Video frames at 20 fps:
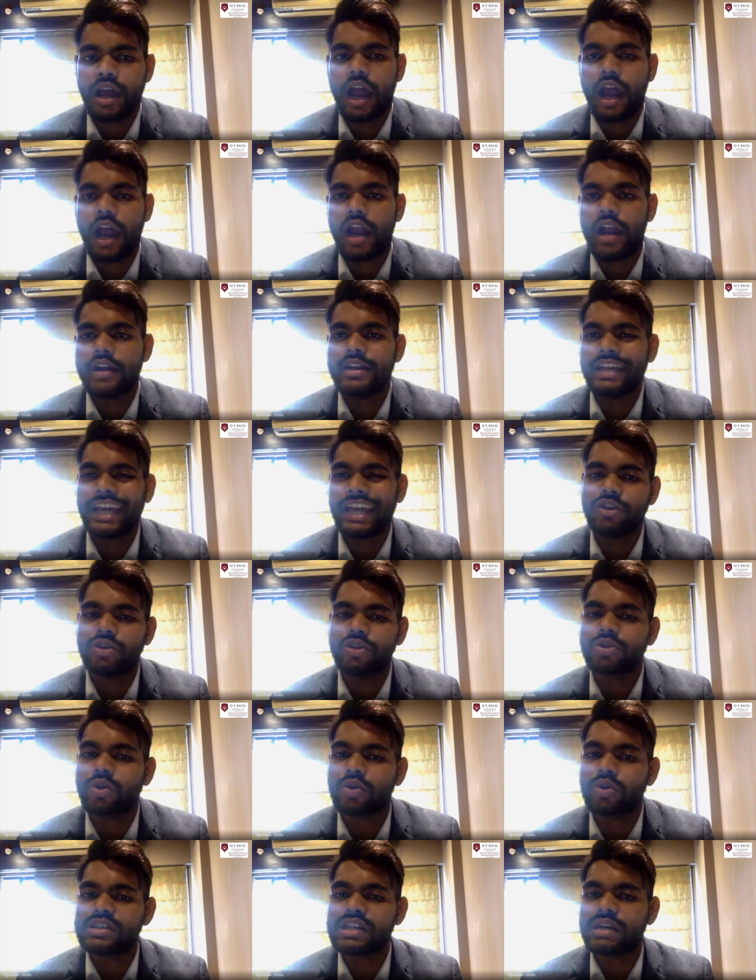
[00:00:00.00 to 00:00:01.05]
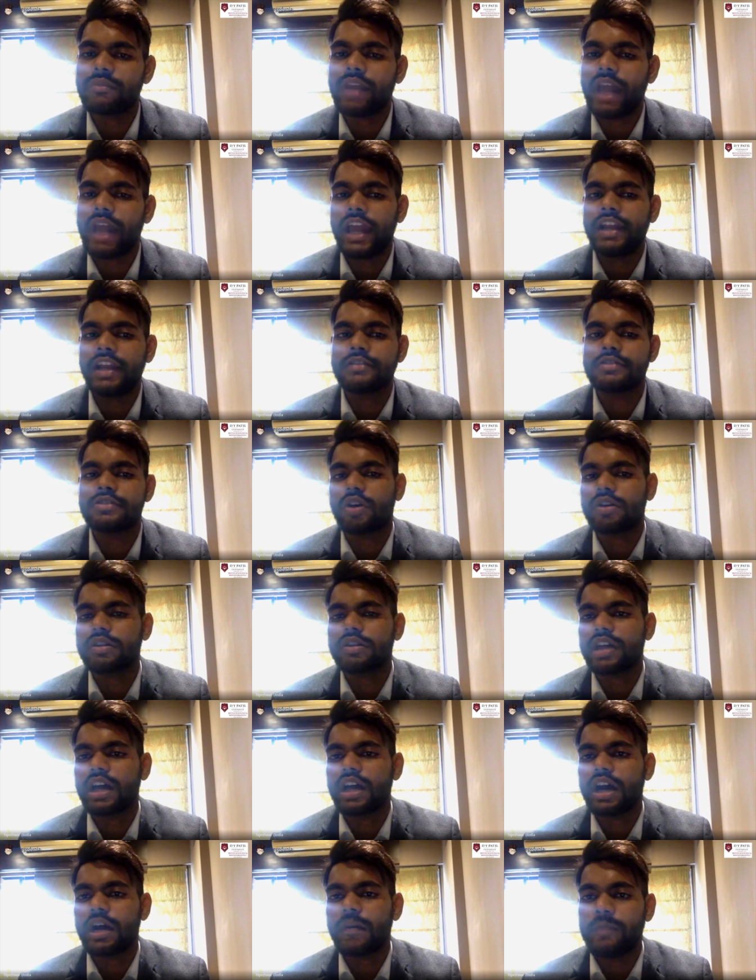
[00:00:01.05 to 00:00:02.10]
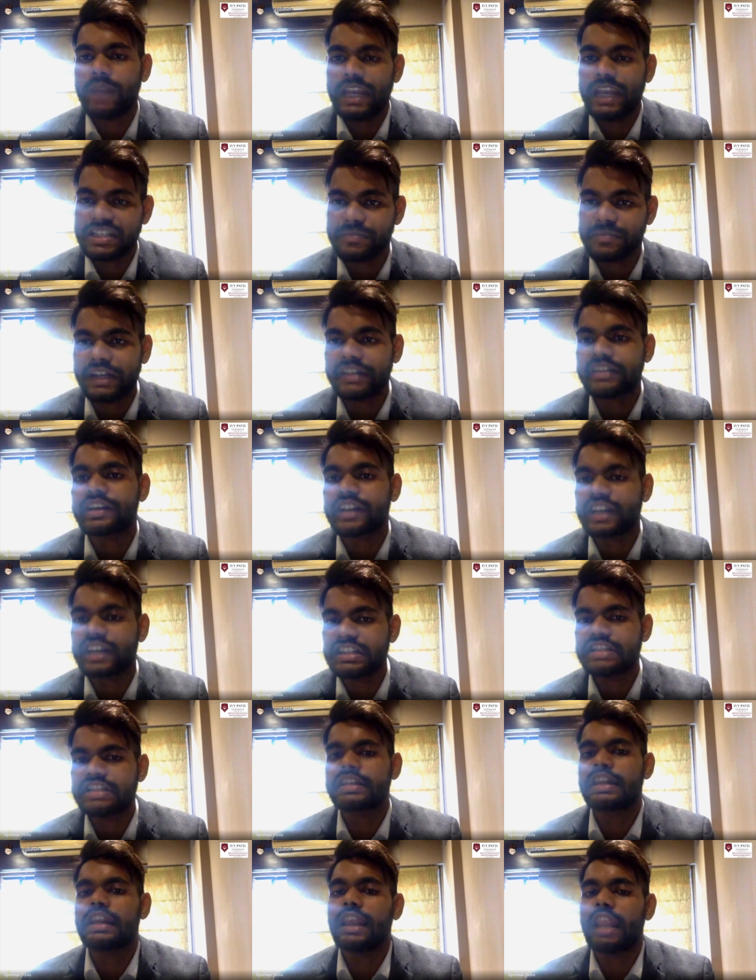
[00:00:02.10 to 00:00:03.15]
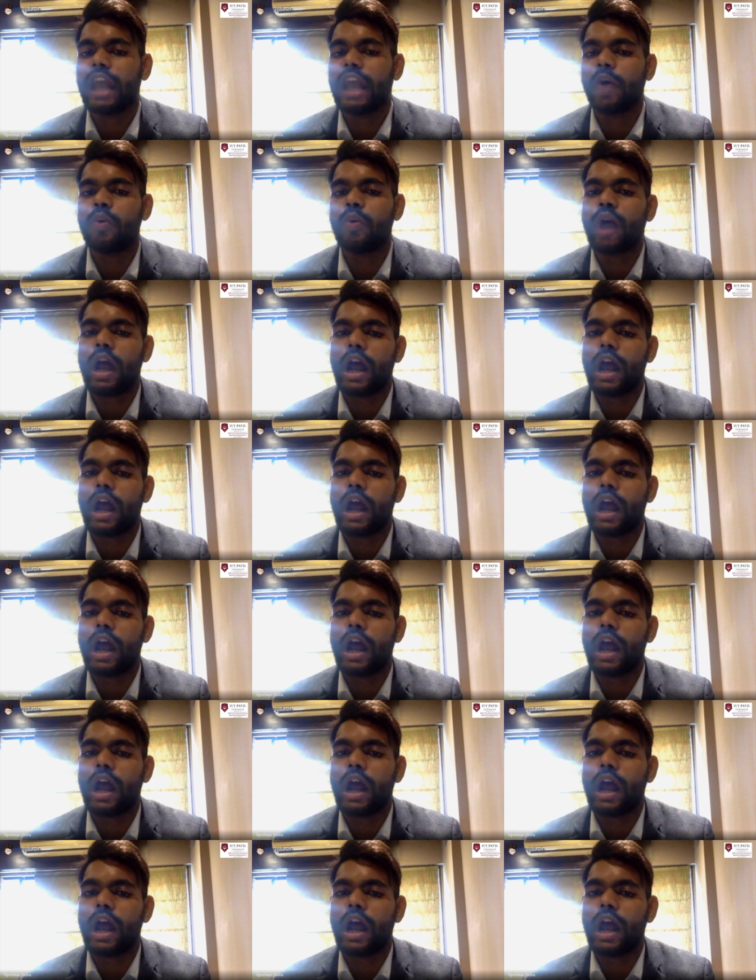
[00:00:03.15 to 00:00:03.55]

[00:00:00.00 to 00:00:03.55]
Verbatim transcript: And can you throw some light on the placement trends till now?